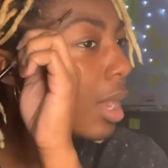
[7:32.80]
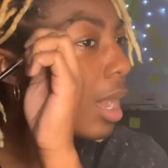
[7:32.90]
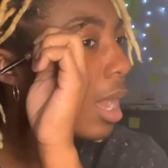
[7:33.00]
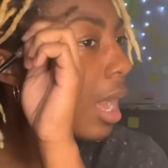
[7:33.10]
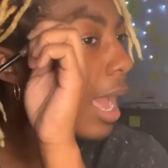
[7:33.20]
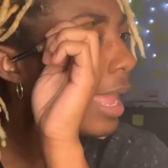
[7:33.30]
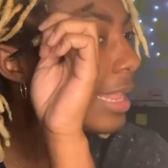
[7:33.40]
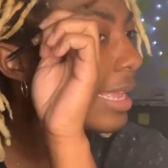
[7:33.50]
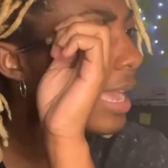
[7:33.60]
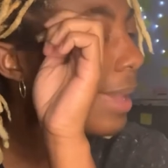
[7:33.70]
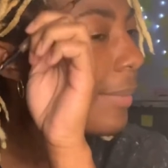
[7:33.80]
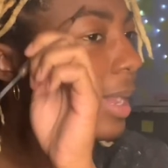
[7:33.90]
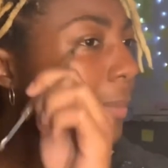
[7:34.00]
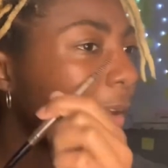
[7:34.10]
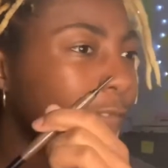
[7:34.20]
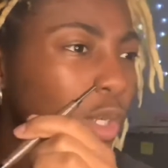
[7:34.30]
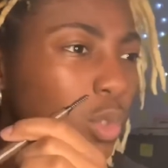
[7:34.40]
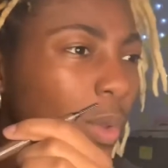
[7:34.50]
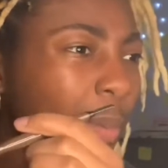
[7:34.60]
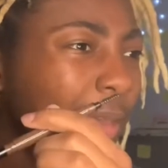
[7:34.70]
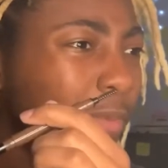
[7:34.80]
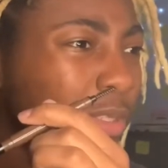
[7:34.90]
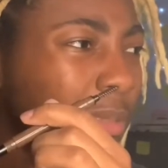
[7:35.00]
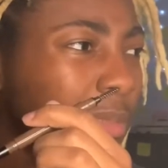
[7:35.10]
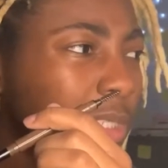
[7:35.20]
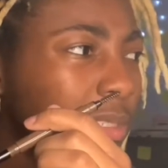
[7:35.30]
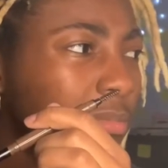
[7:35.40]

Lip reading: I think I got my first quick weave or something.